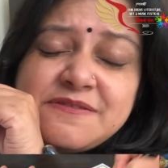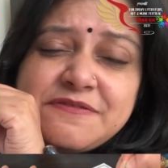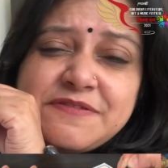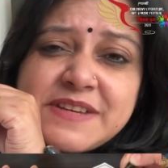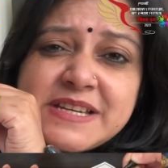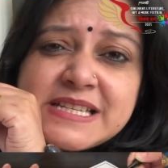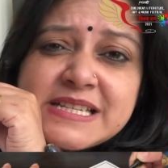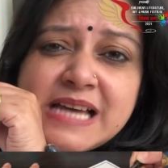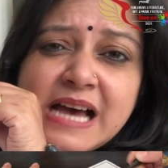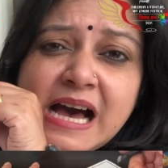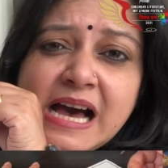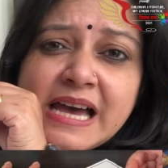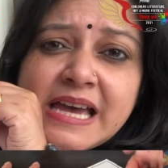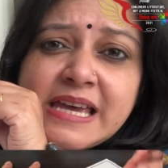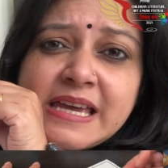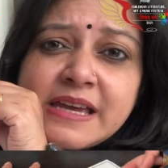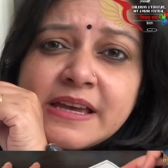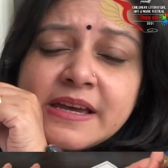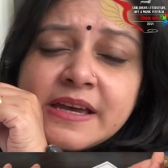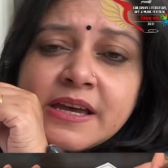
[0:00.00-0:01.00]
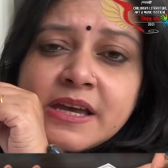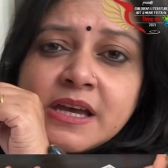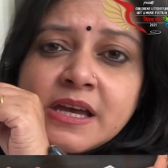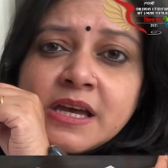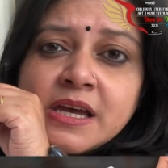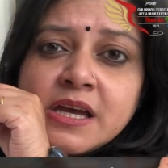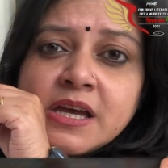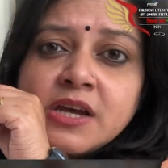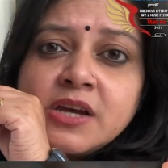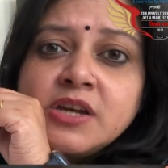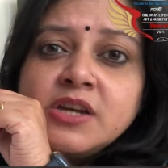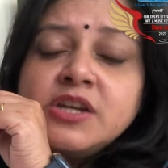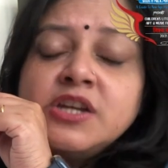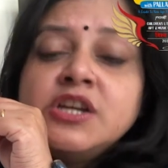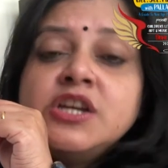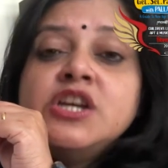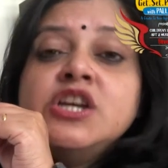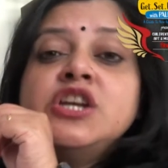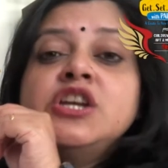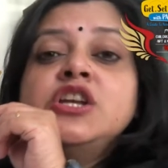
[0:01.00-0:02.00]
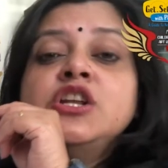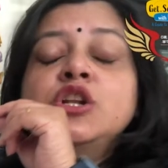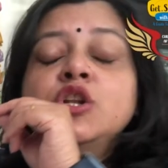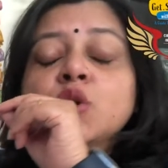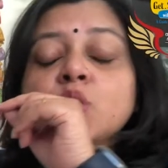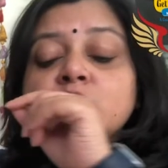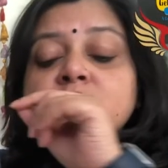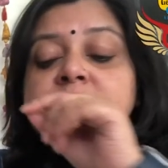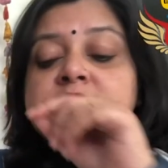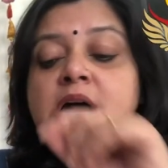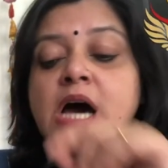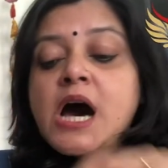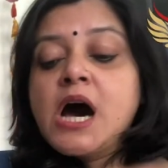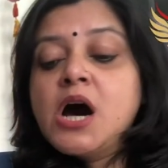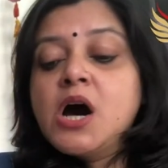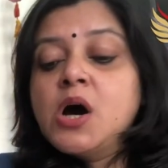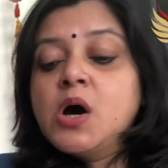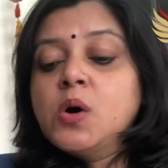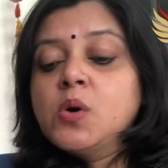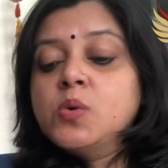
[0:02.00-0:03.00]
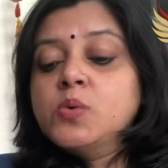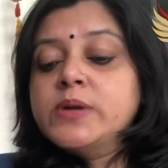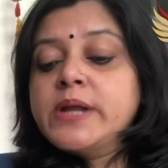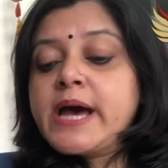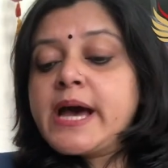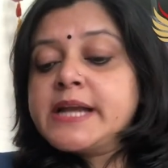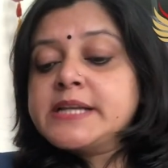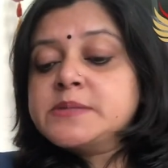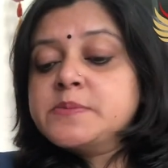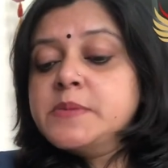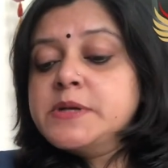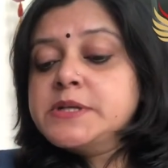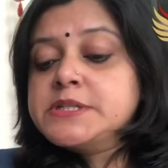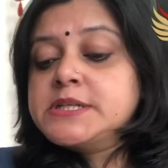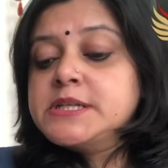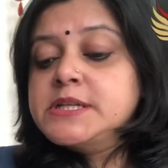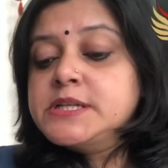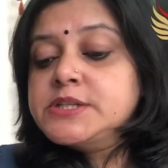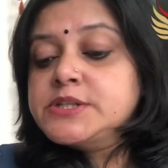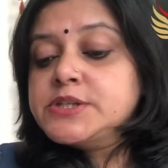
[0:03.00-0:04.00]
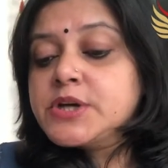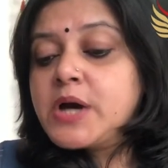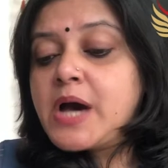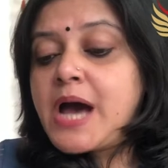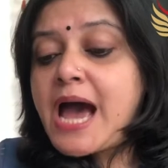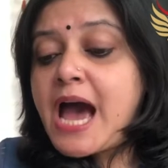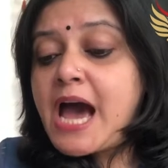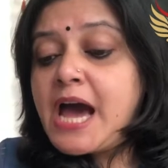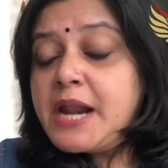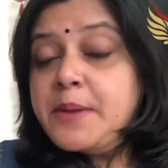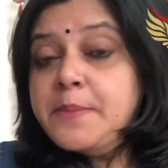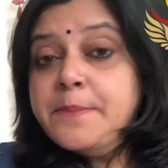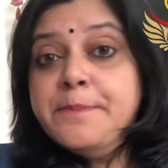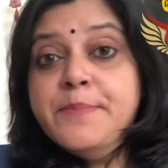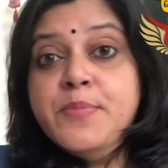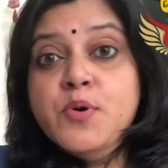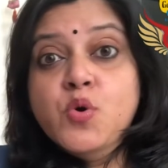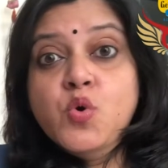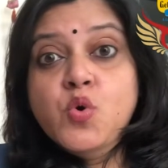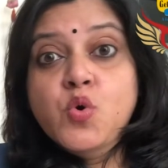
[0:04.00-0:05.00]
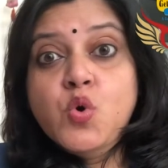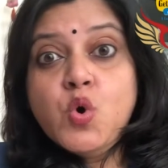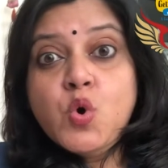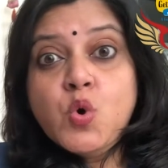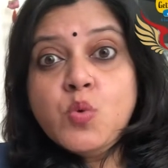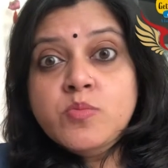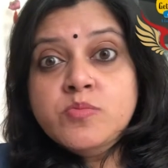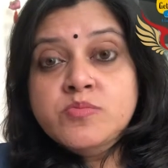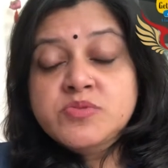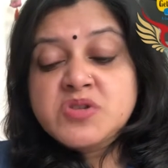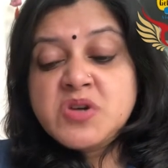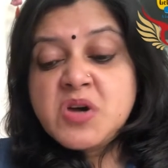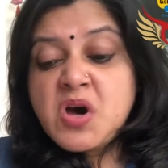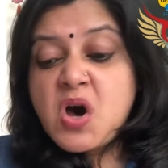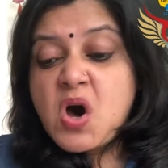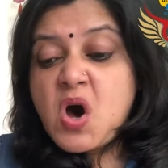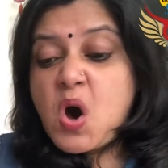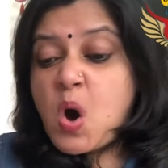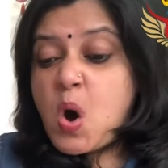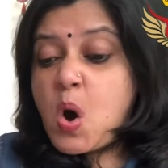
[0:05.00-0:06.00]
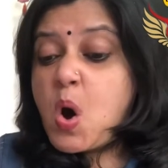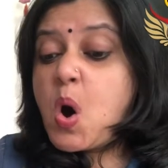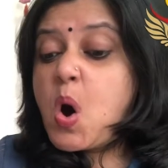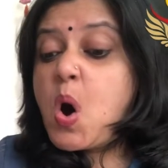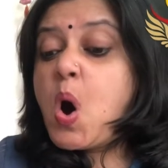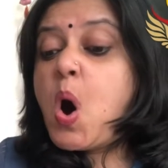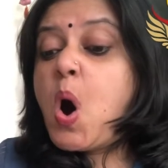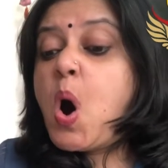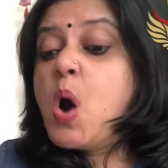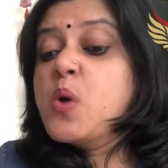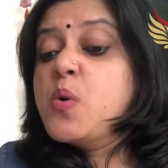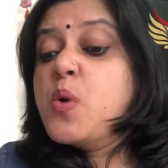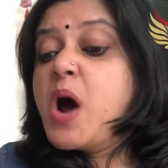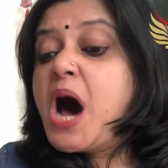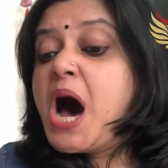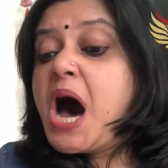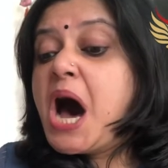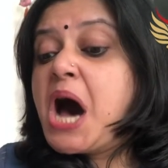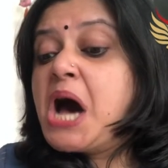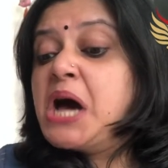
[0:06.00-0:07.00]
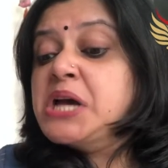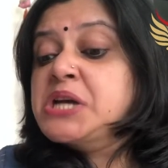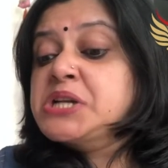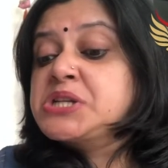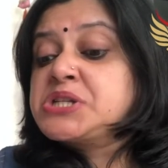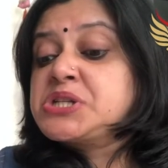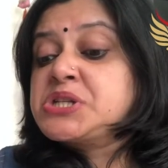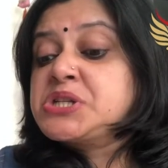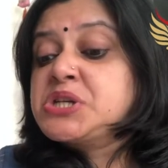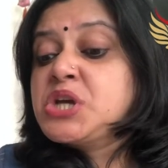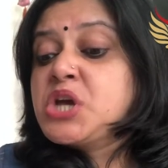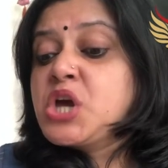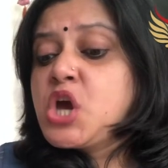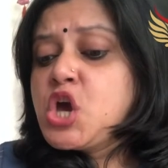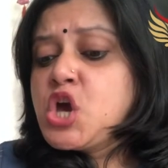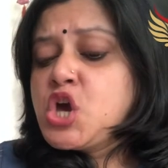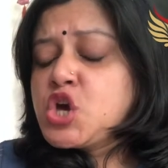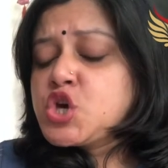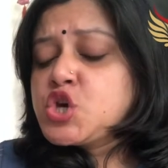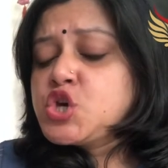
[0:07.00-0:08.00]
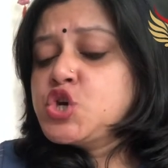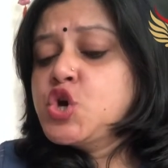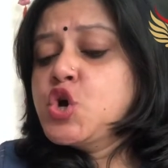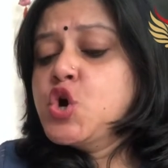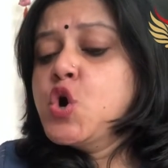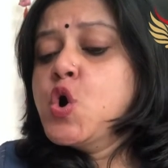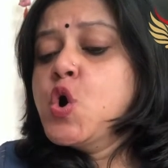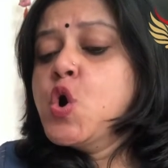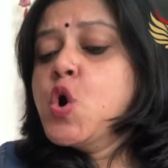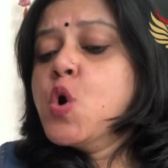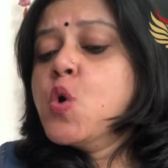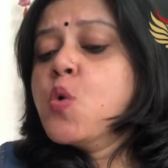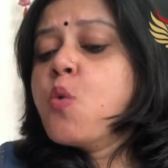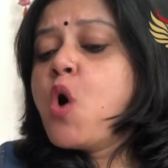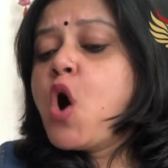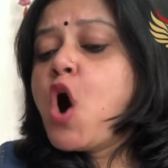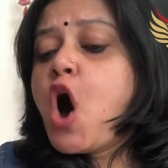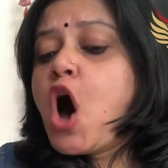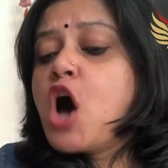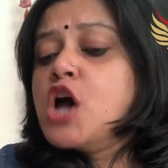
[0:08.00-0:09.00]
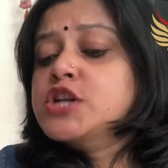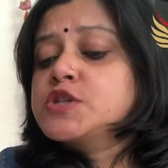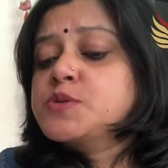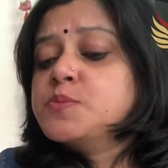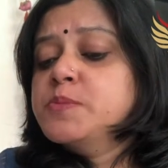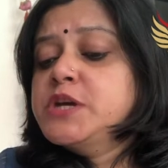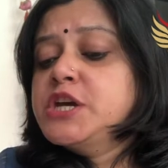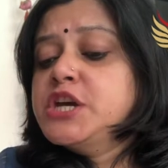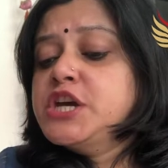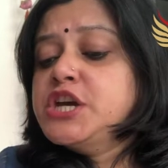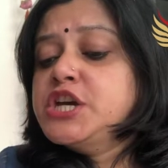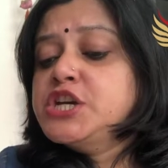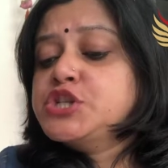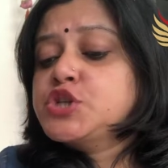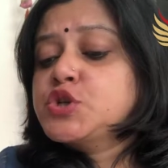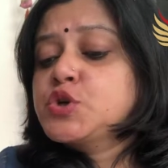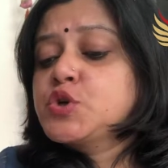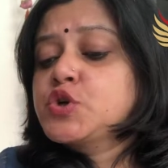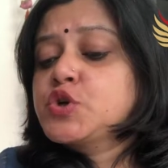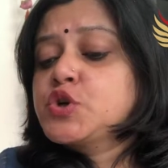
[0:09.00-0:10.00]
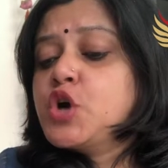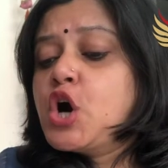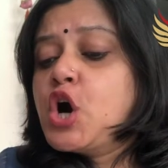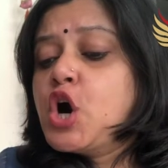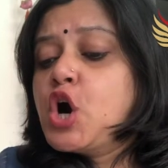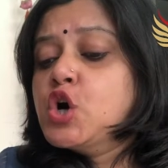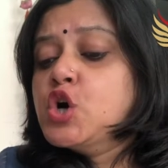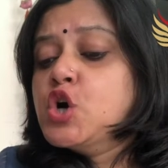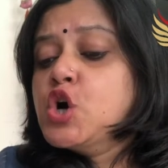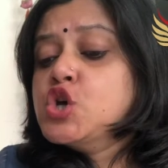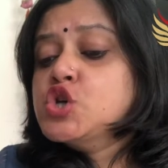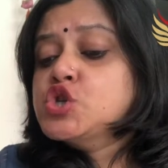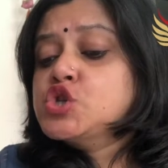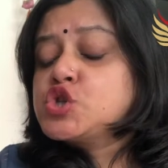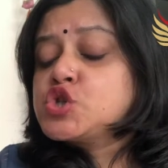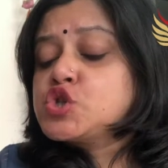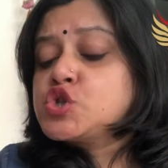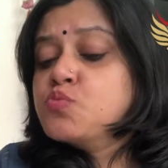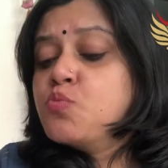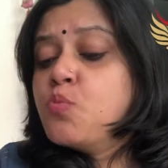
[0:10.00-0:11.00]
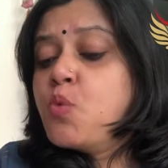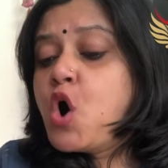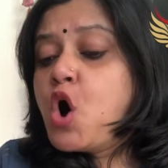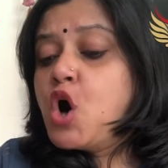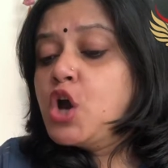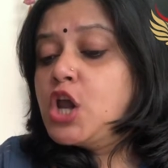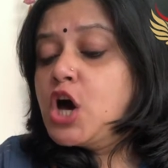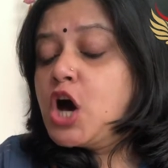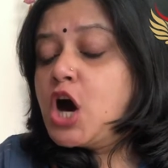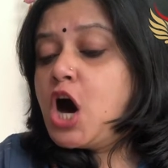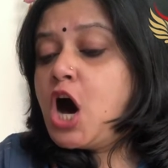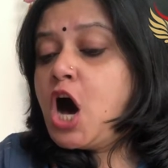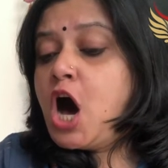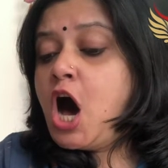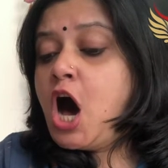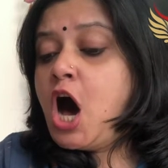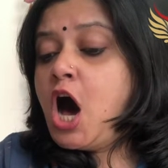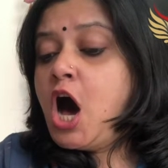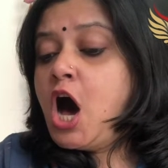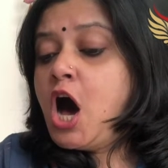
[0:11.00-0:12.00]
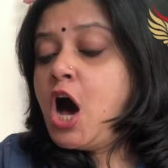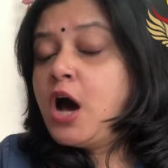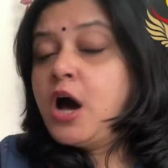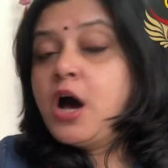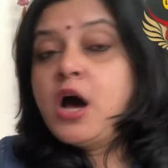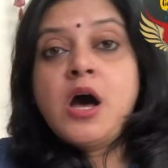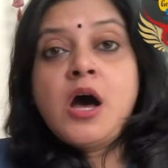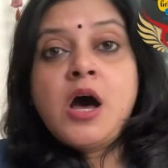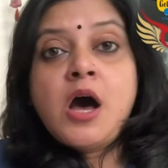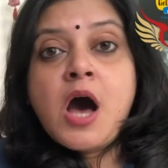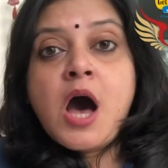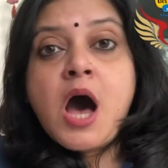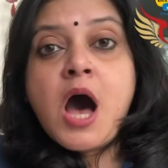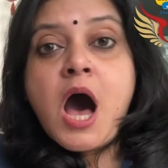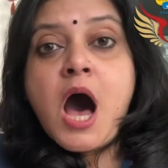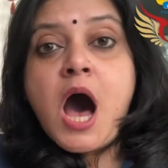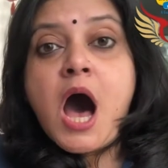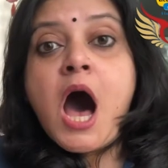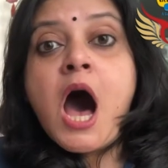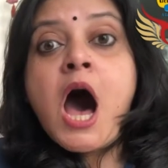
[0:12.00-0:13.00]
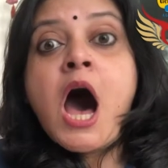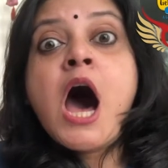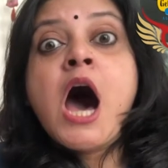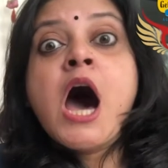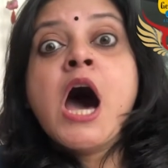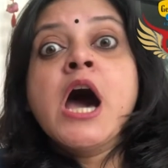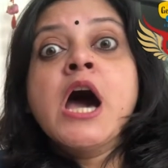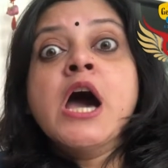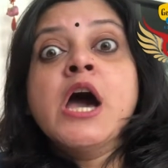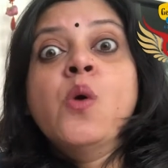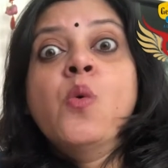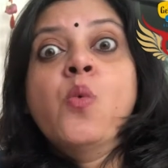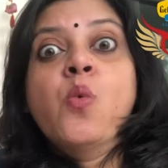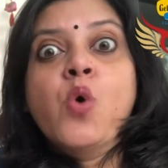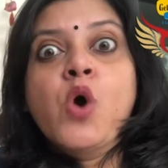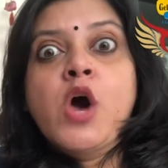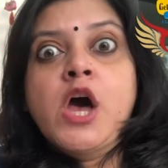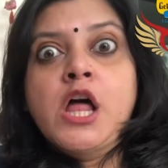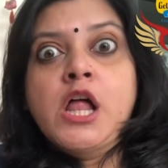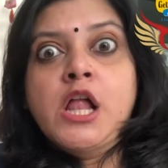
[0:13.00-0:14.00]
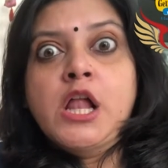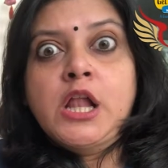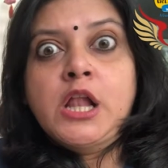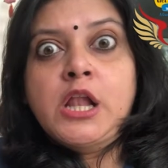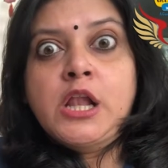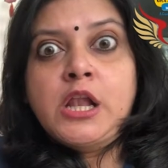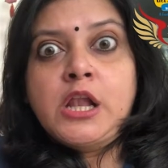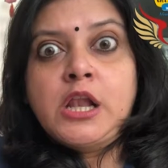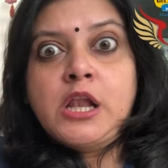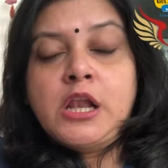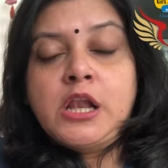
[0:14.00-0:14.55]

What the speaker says: feet high, he looked down at Matilda and boomed, "All right, you want me to grow smaller? I will."